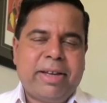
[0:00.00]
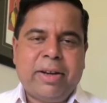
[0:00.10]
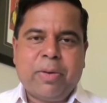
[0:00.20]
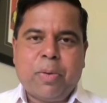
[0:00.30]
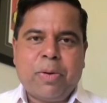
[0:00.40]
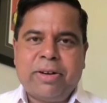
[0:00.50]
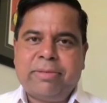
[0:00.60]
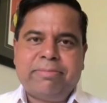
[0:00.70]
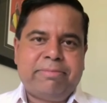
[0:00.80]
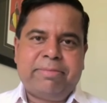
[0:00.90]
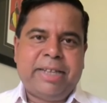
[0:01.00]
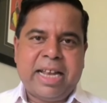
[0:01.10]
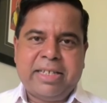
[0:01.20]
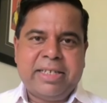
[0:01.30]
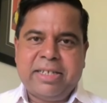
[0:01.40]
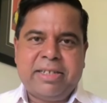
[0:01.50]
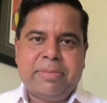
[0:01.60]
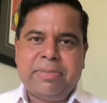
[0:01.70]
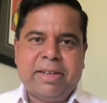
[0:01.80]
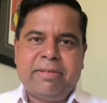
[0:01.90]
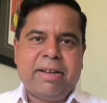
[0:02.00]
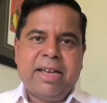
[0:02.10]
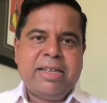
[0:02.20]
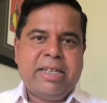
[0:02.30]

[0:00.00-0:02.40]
you know, order 10 systems and